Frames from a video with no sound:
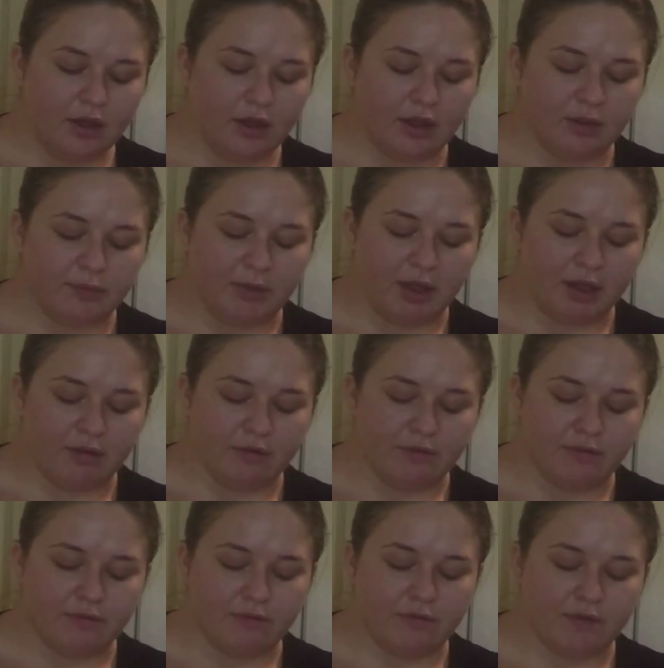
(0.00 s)
and make a
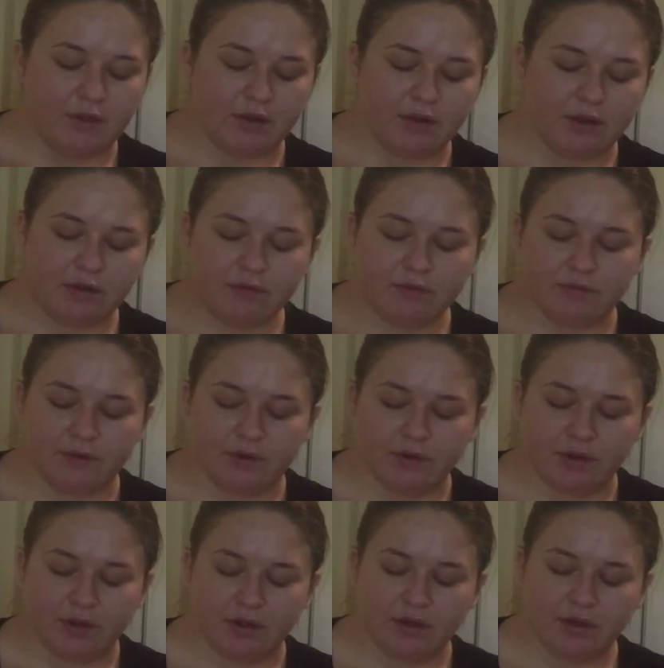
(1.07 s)
very,
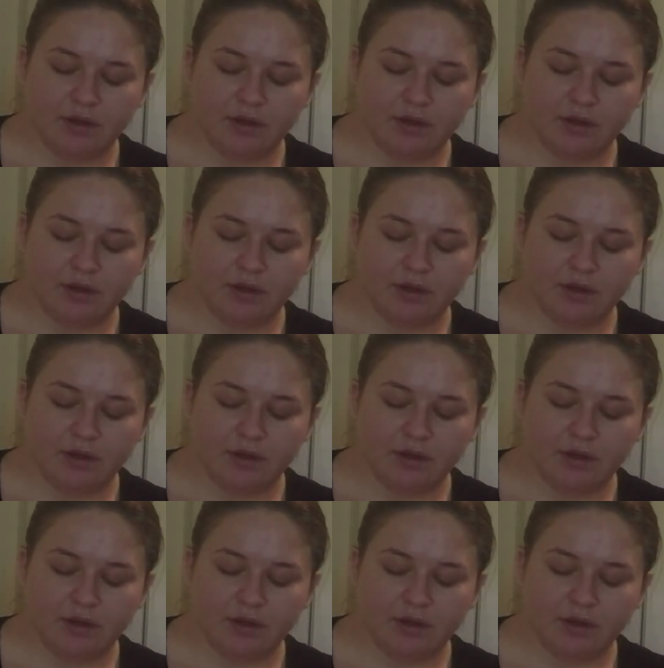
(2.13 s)
very